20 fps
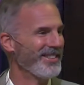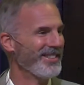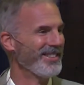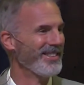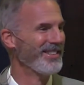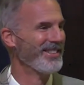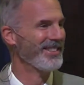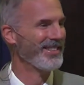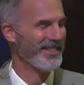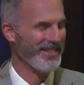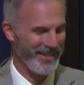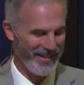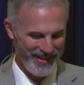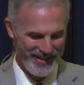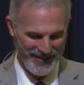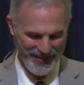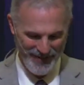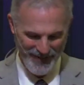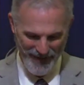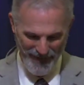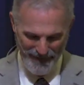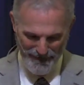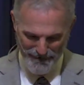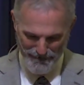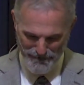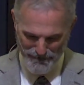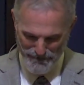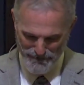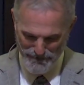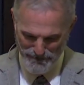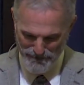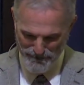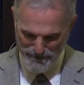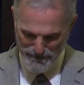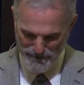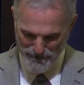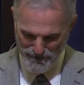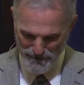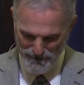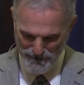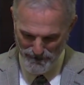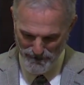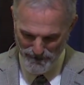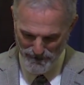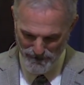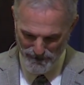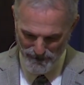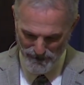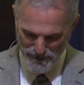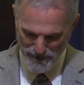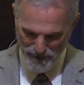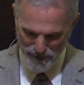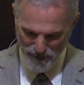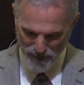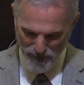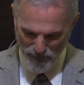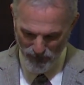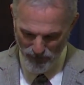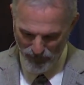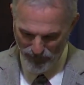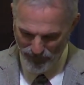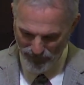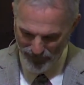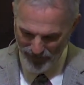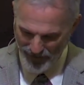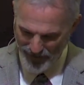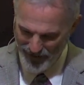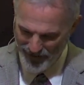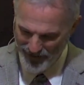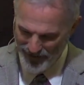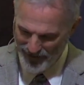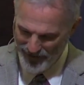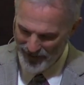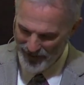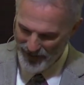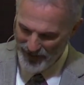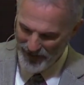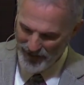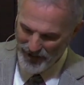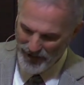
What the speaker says: Nothing is said.